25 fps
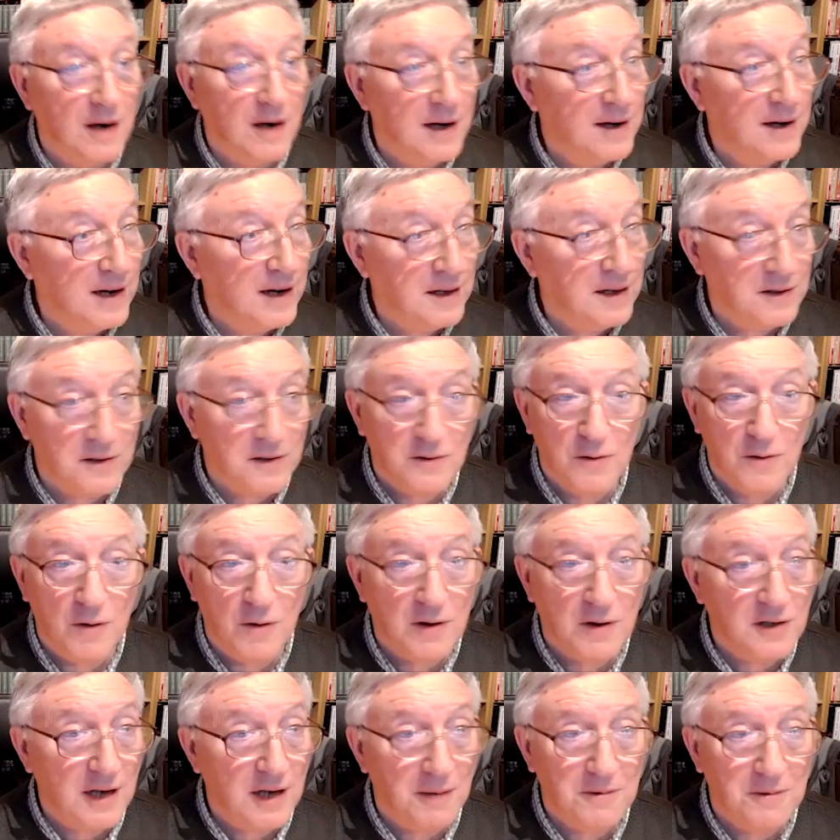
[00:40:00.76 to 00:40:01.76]
and this is no
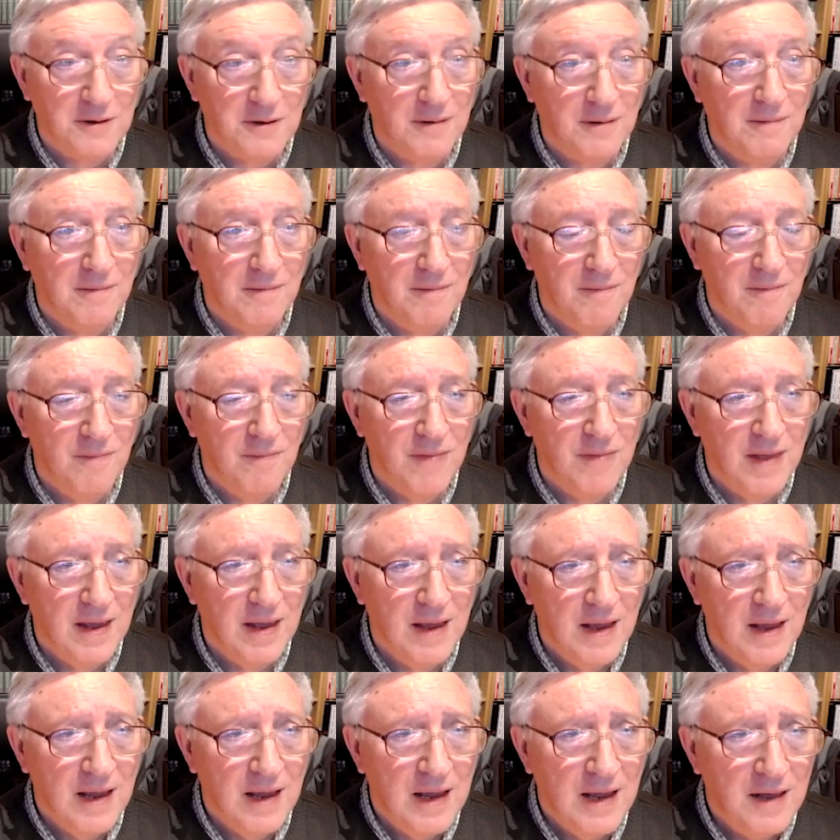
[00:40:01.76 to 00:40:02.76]
exception.
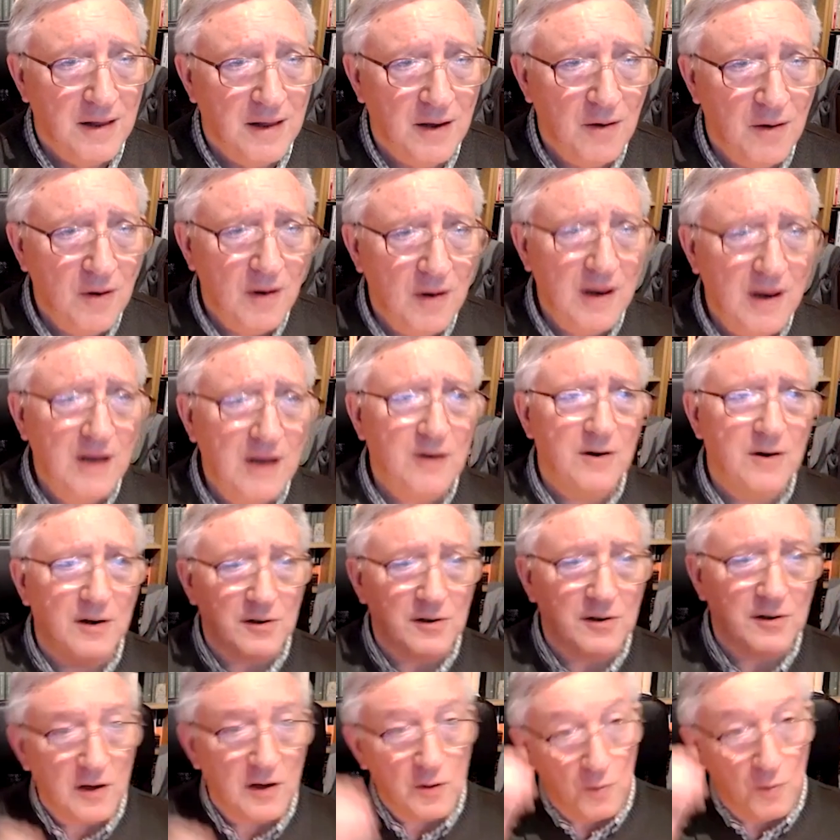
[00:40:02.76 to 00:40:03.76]
The early
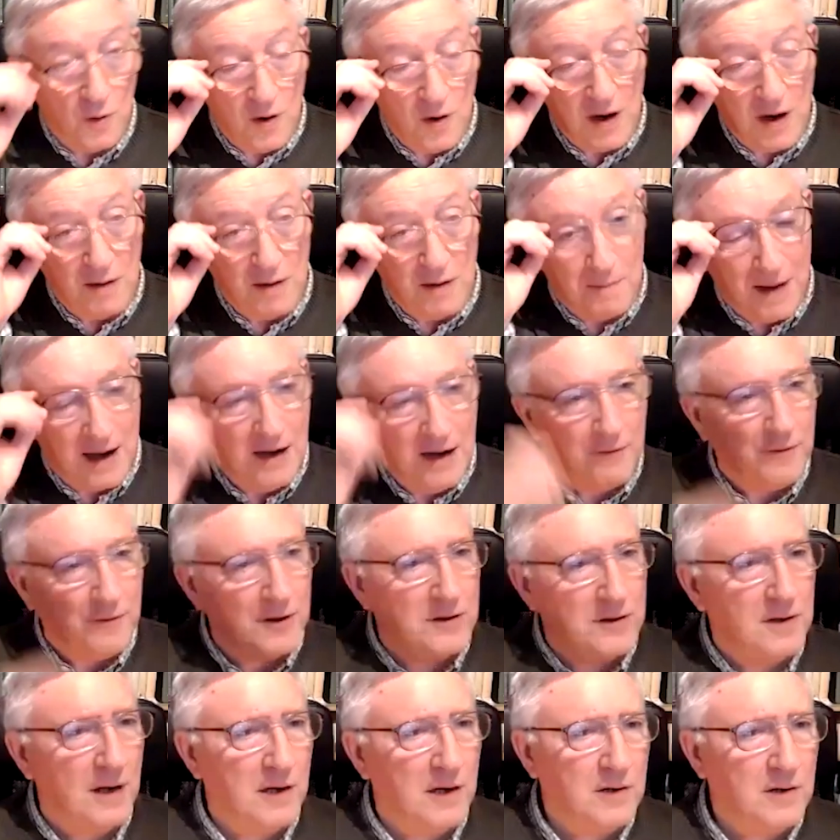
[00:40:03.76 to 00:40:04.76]
Christians were a
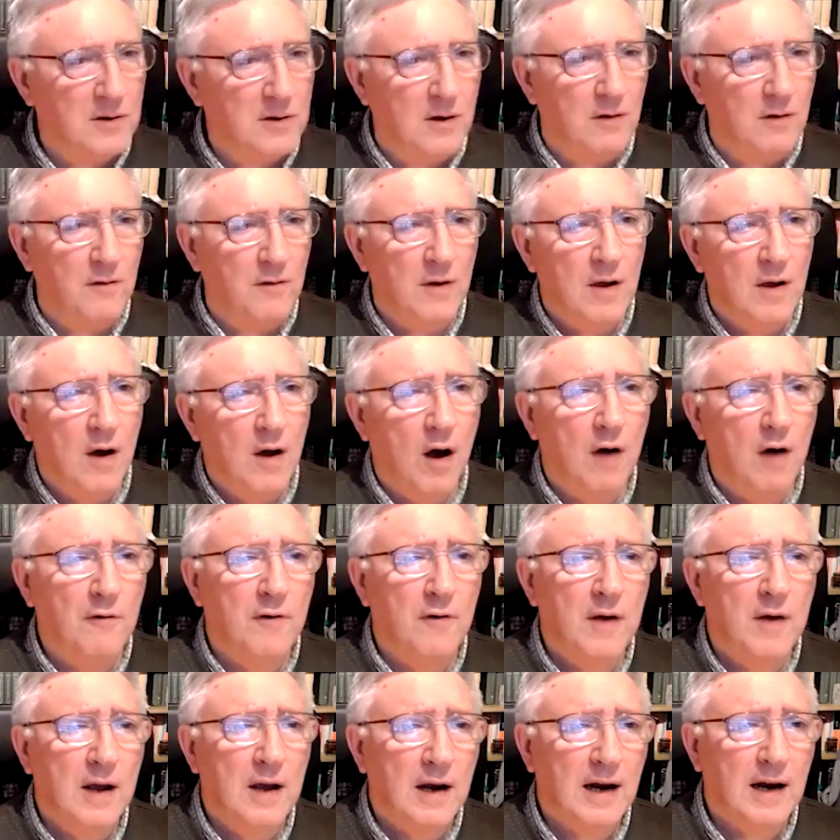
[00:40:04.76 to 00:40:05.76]
manifestation of, of
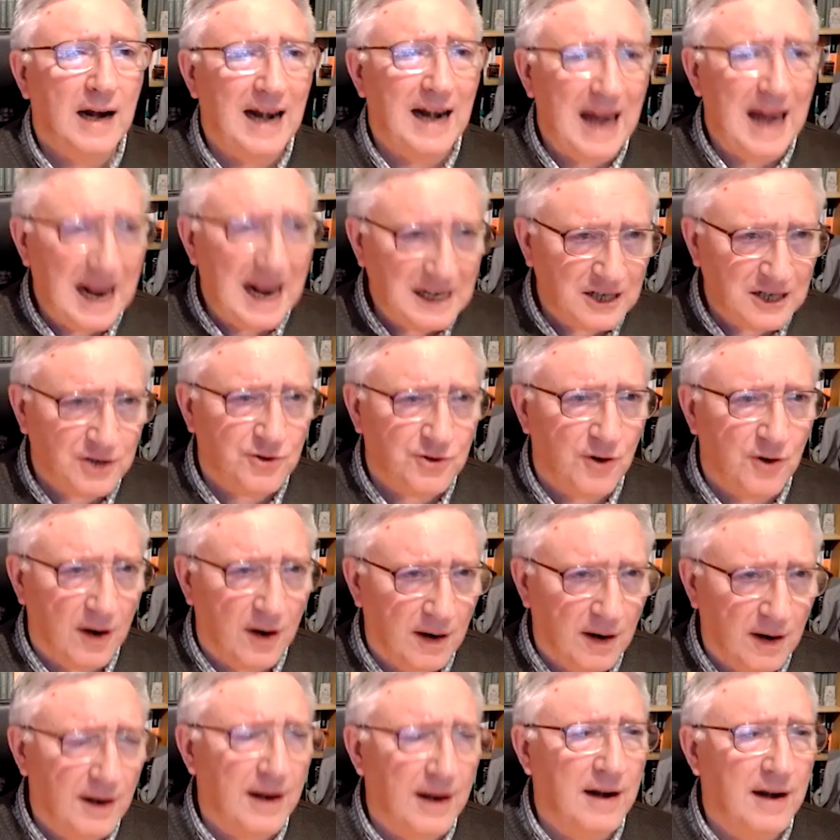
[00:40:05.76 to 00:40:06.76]
class
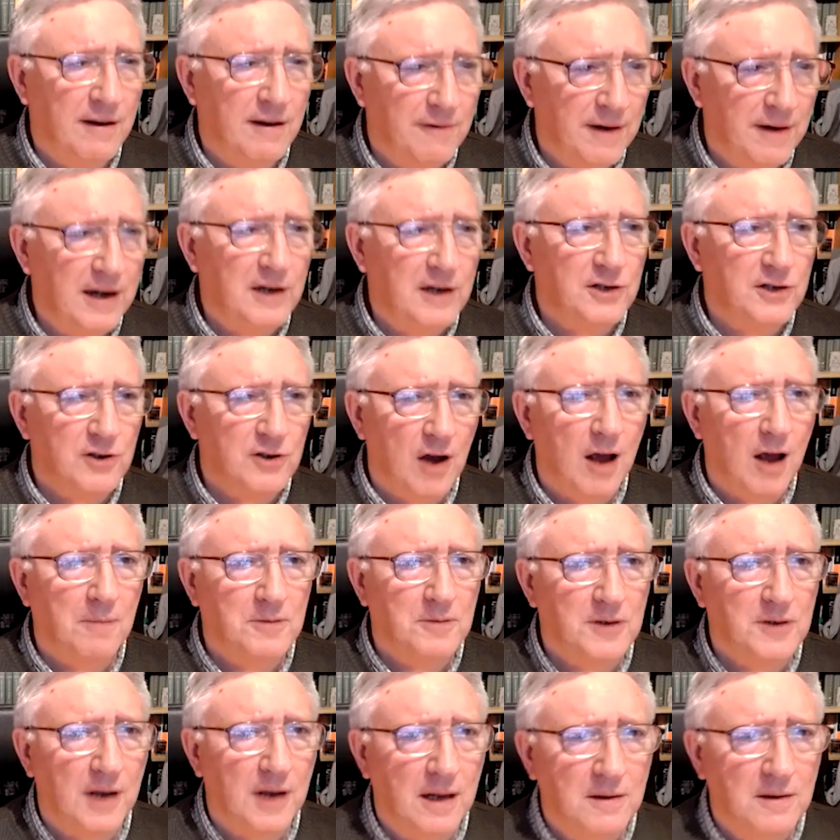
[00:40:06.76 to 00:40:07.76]
struggle in a very sharp
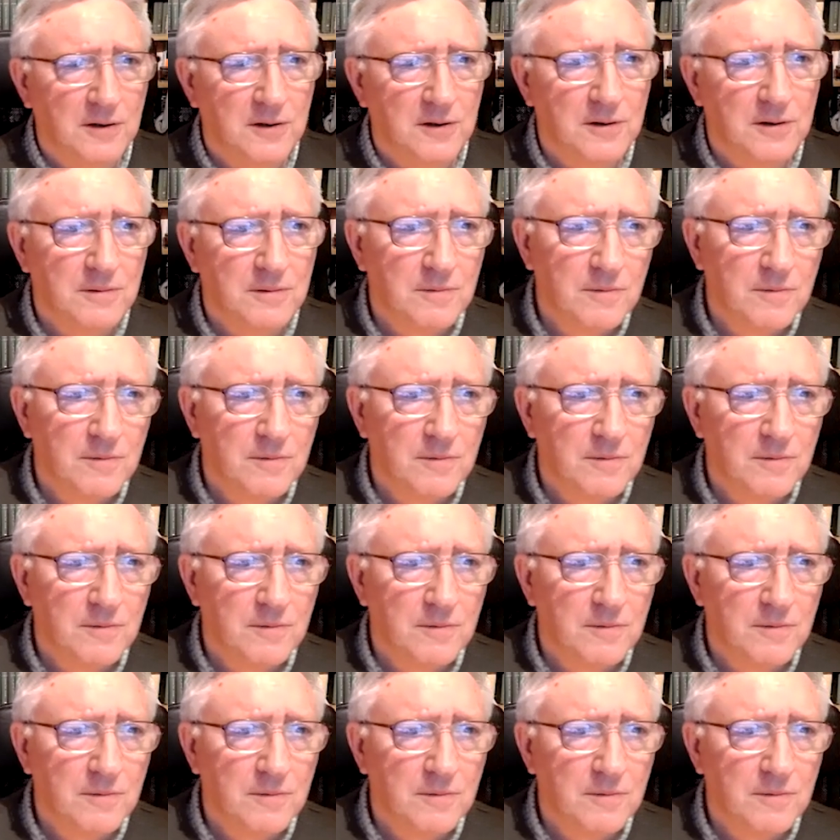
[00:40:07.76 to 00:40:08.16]
sense,